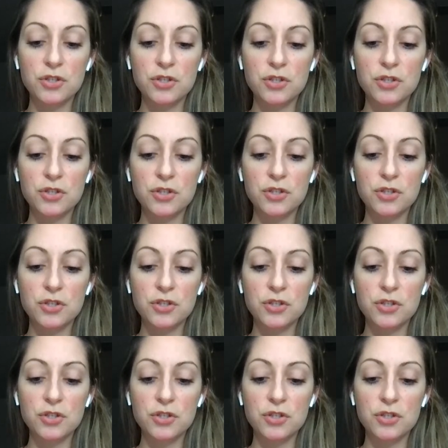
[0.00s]

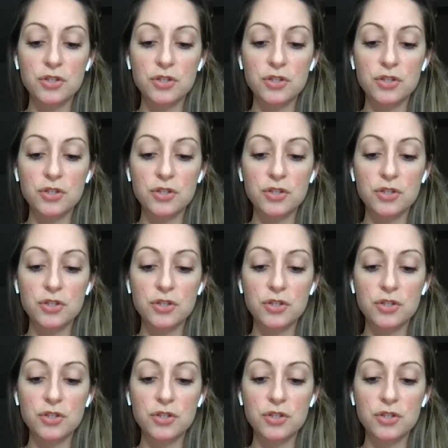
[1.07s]
Nothing is said.